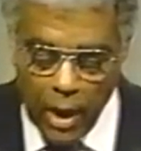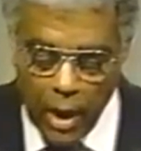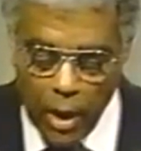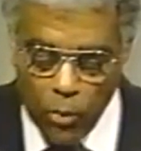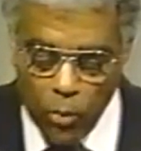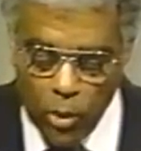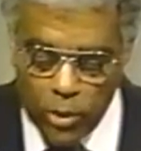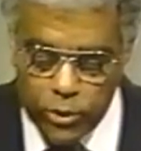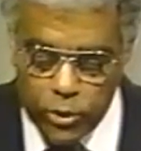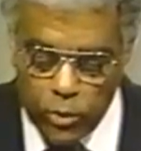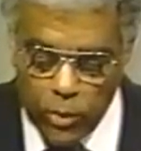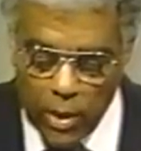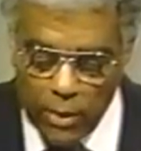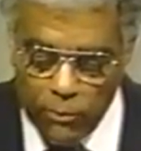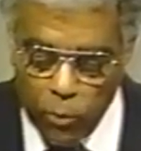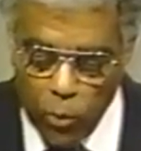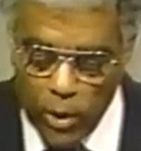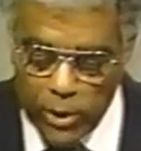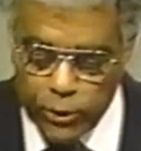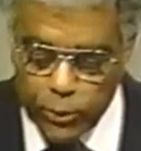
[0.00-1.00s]
And what you
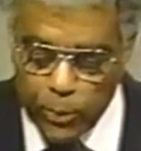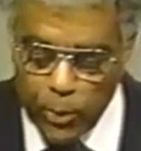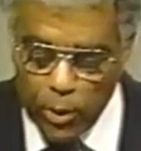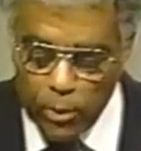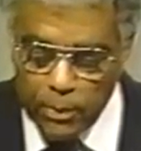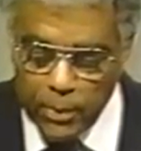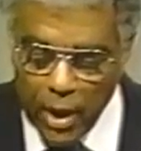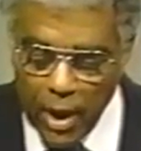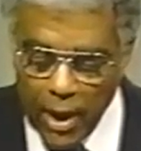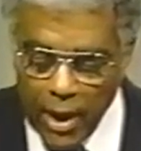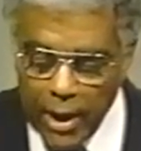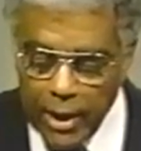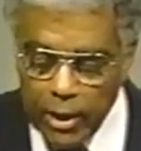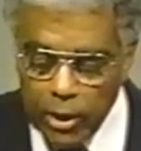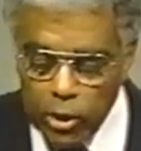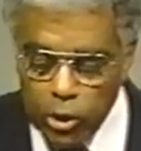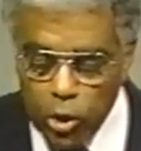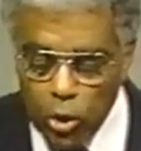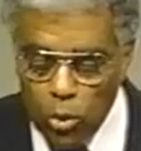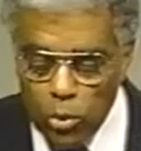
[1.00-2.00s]
have whispered
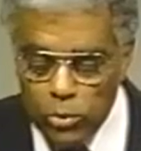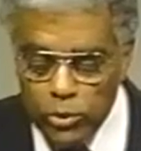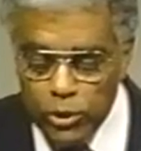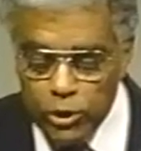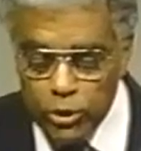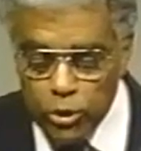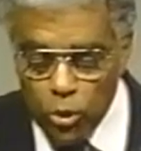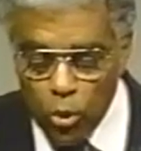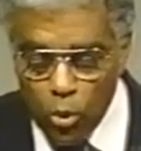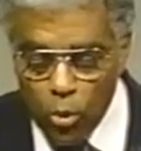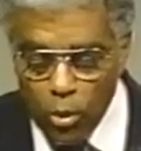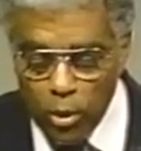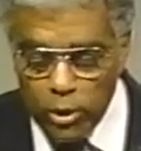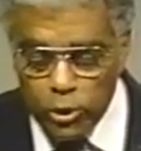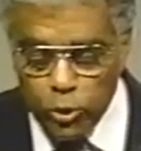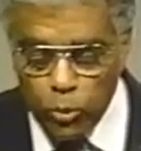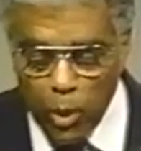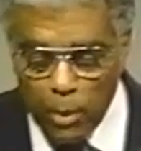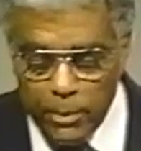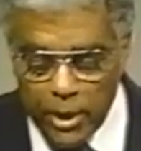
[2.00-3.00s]
behind closed
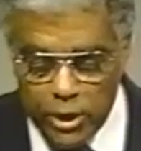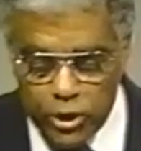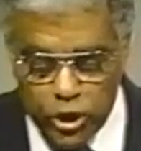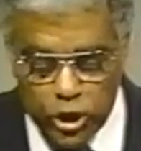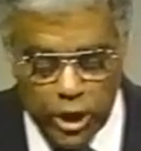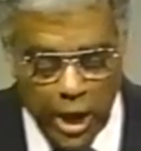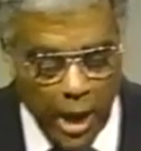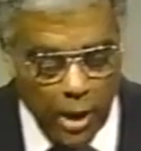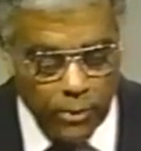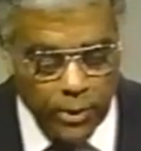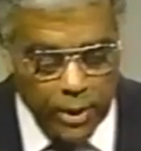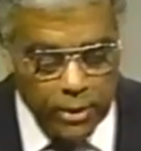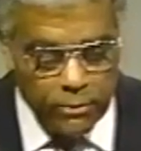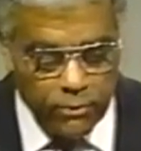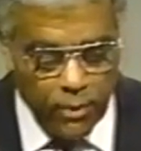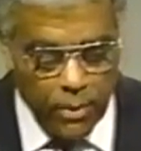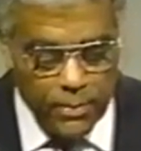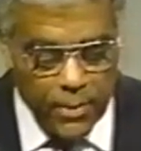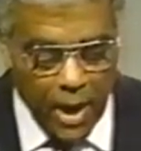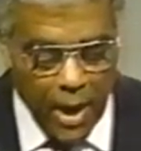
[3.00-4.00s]
doors will be shouted
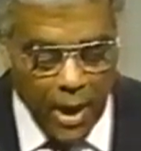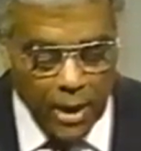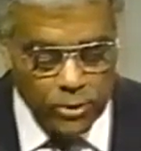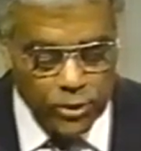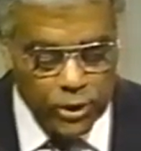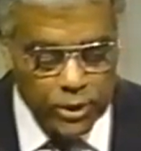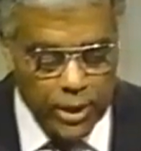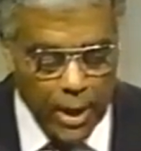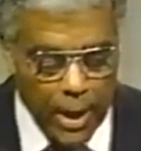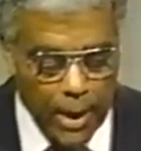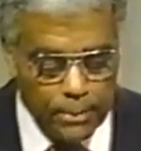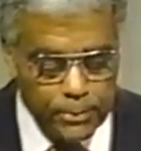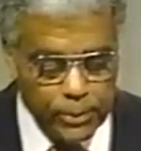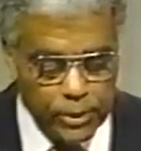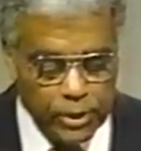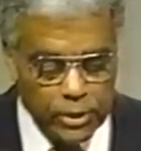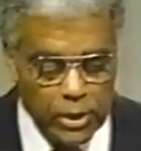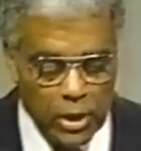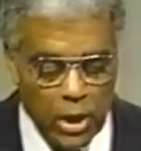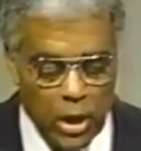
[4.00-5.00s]
from the
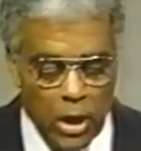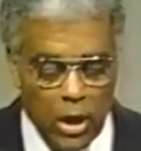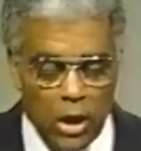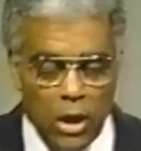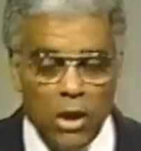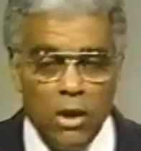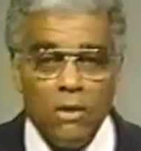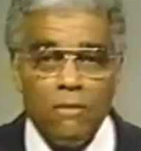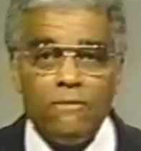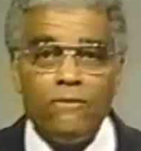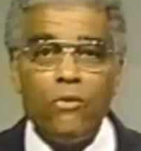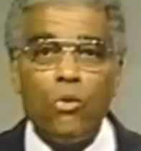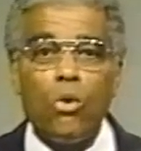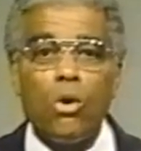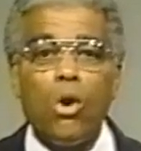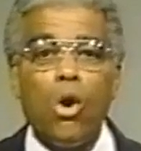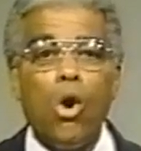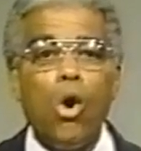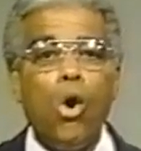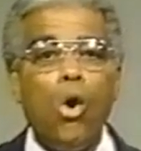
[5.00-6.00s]
housetops
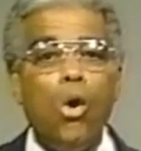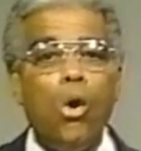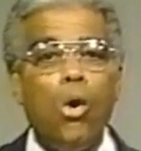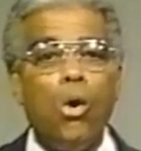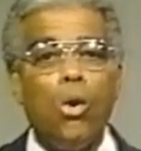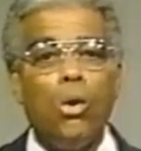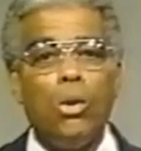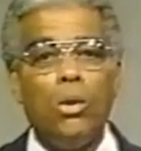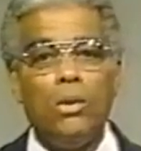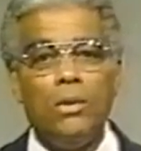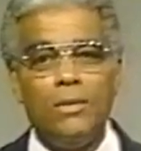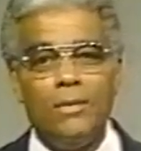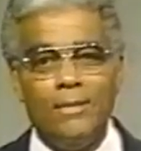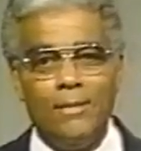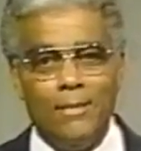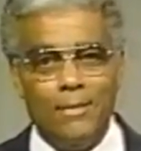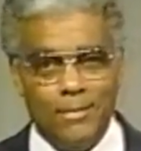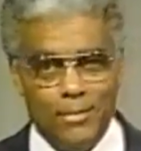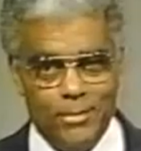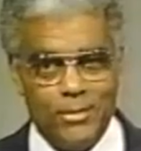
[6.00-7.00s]
for all
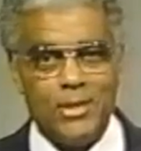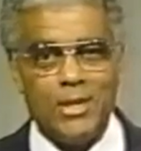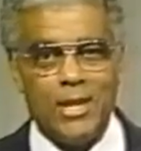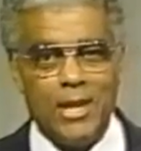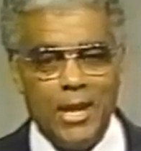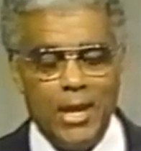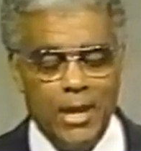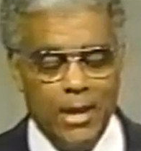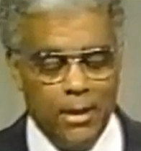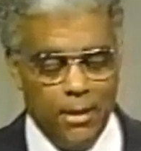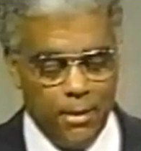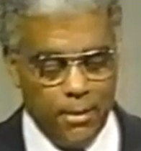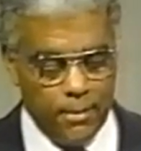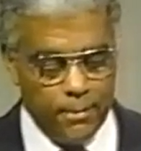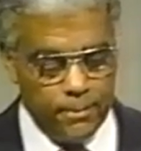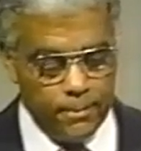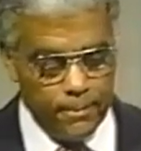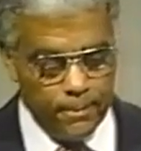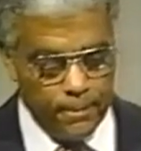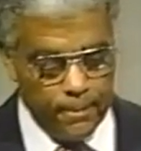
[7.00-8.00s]
to hear.